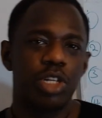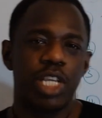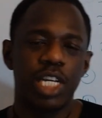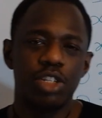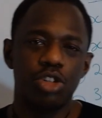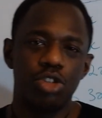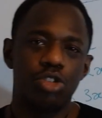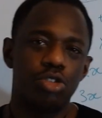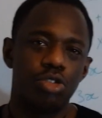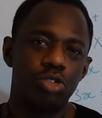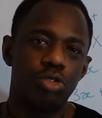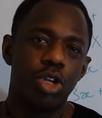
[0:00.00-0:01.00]
than you used to
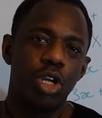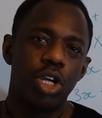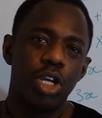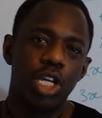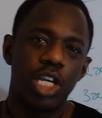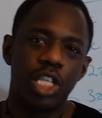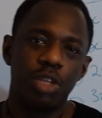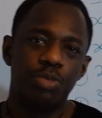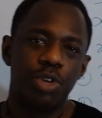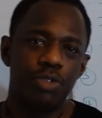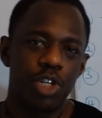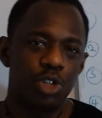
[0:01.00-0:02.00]
do in the
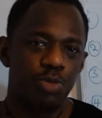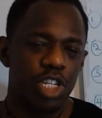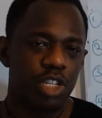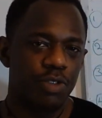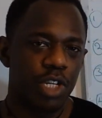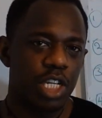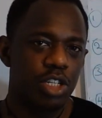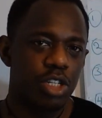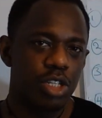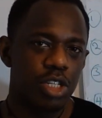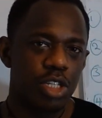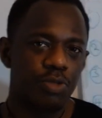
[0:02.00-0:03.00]
previous specifications.